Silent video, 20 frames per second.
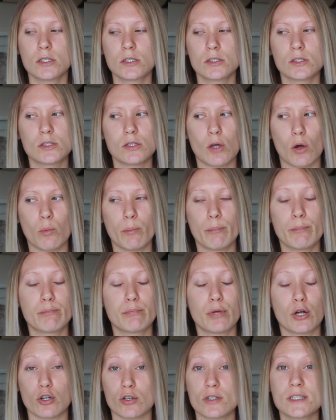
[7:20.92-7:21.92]
So
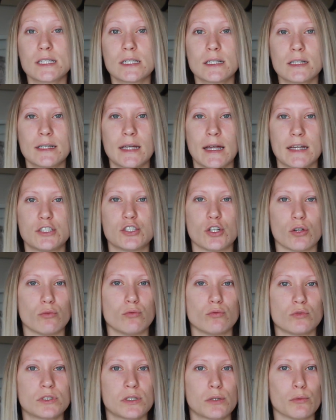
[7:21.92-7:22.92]
personally, I
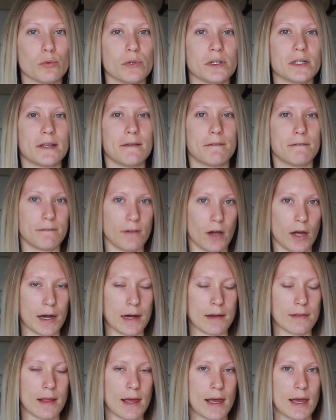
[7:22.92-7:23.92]
don't really
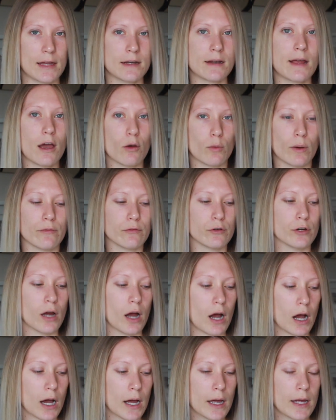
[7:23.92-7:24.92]
find that. However,
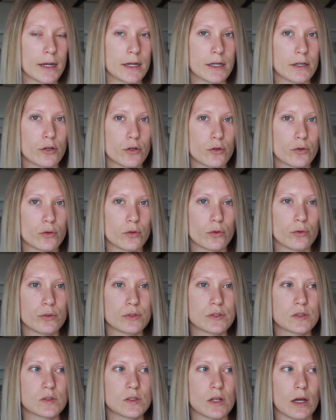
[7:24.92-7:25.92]
I
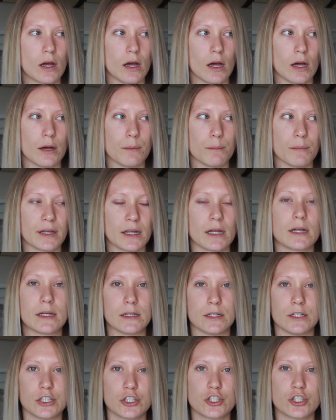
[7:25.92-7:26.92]
use like a
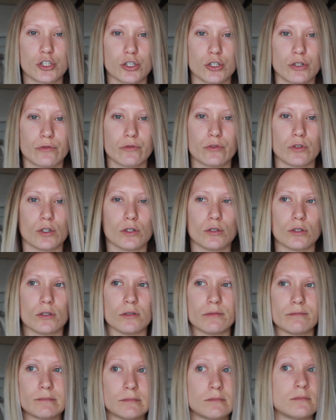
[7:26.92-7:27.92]
conditioner
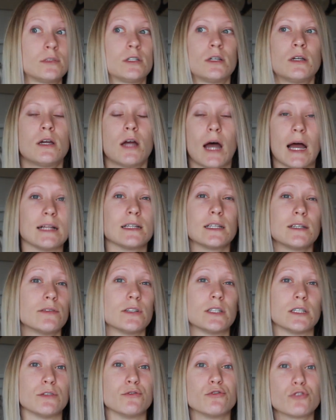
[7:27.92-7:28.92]
I leave
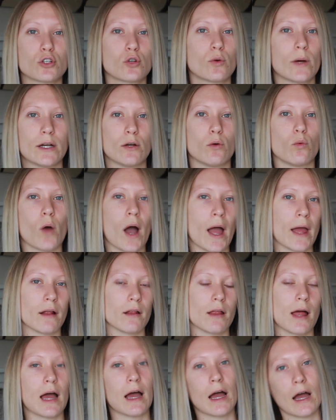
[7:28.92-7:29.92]
it in for quite a
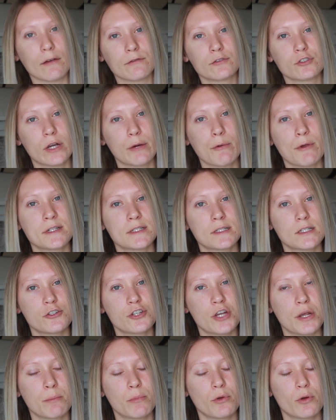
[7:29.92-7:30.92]
while after I rinse the
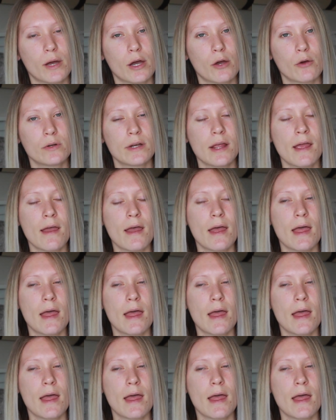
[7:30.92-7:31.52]
shampoo out.